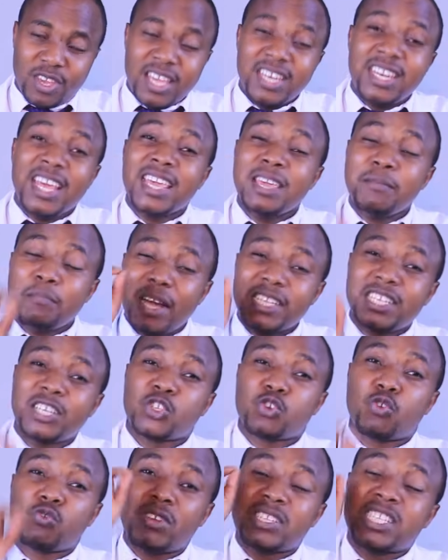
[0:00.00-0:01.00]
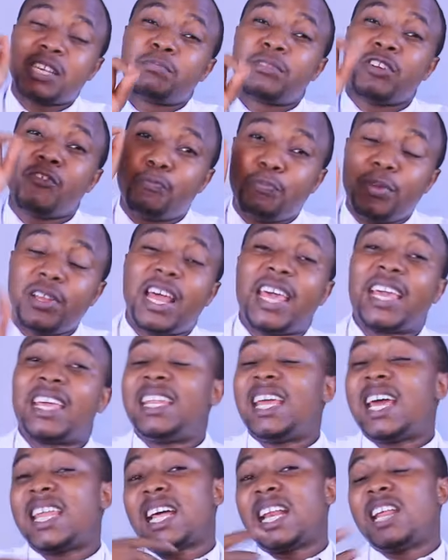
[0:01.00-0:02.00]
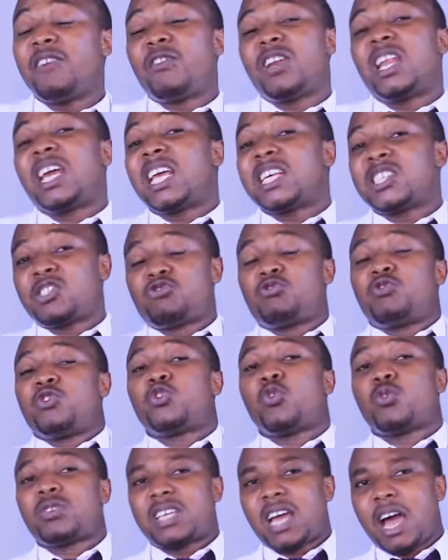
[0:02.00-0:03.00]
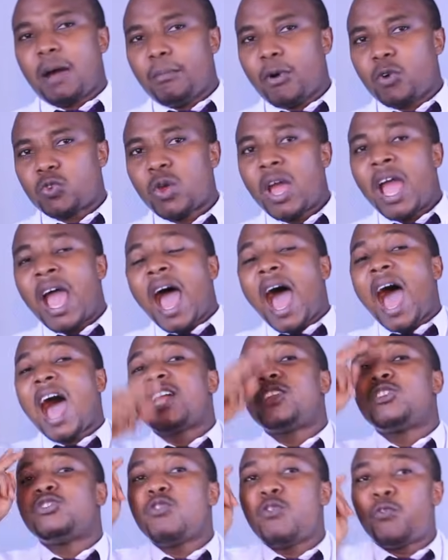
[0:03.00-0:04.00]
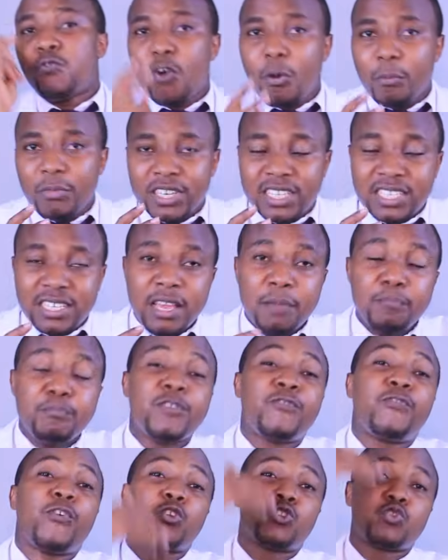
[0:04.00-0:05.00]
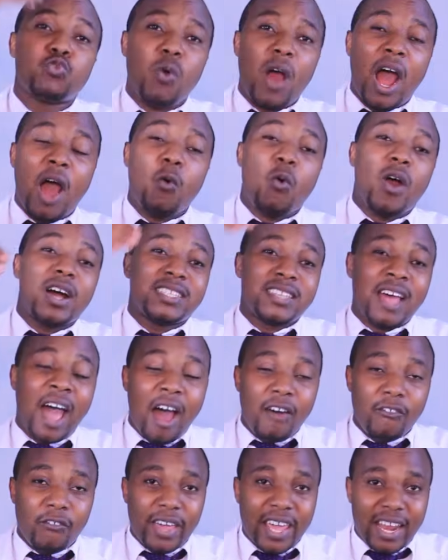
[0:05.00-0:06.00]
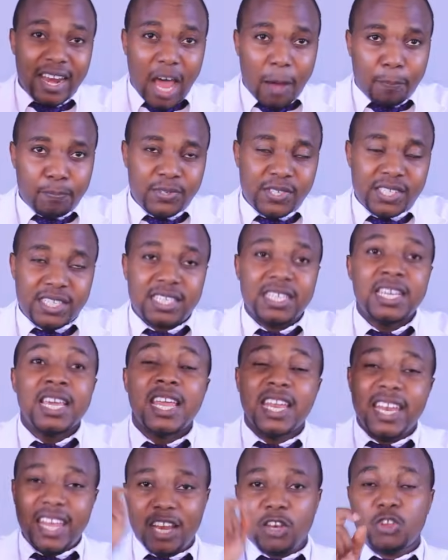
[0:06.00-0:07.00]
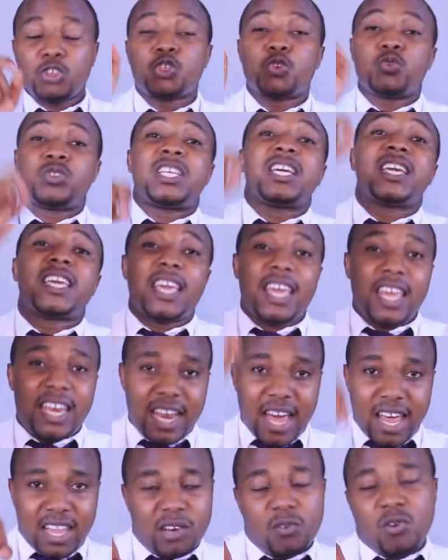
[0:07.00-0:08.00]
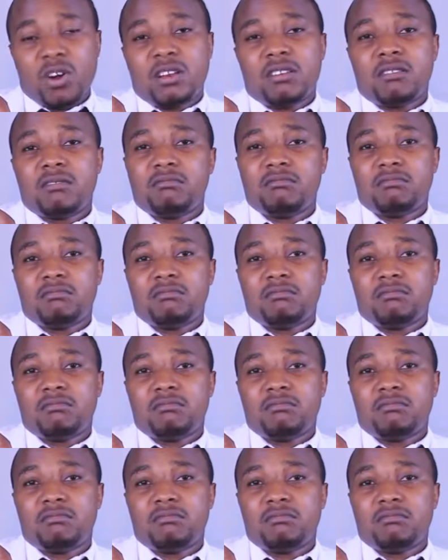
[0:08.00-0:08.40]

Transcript: the emergency contraceptive pill like the other levonorgestrel we talked about, and you vomit before 2 hours have elapsed, then you should take another one.